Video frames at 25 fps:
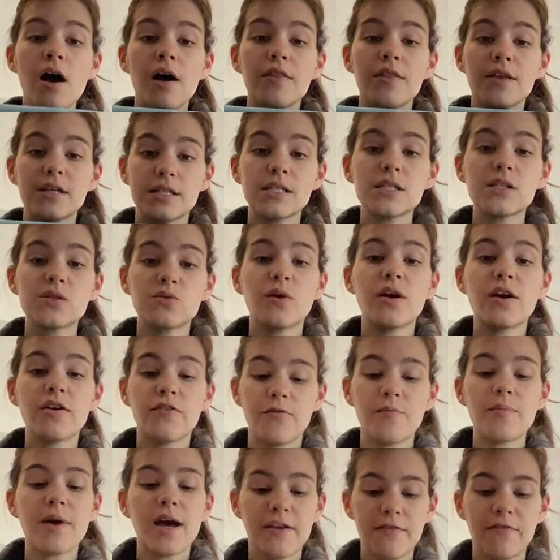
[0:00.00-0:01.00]
This is one
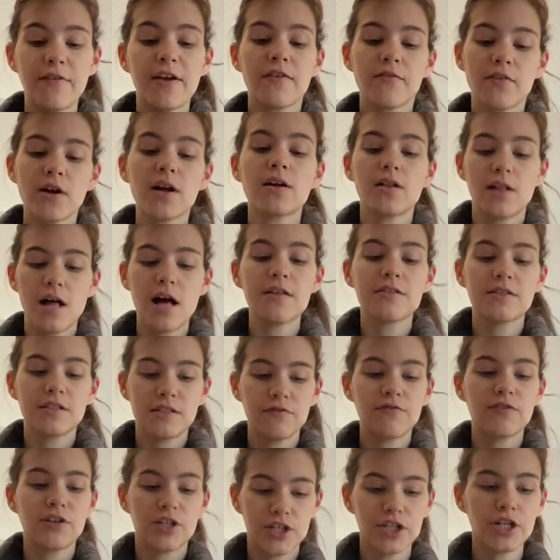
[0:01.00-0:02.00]
of my favorite cloths
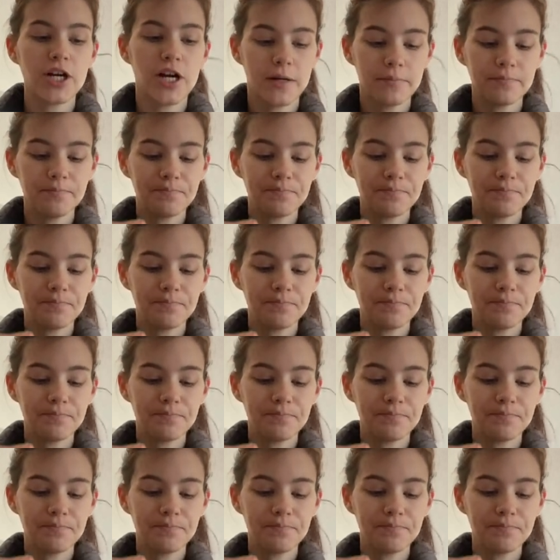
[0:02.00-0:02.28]
for sure.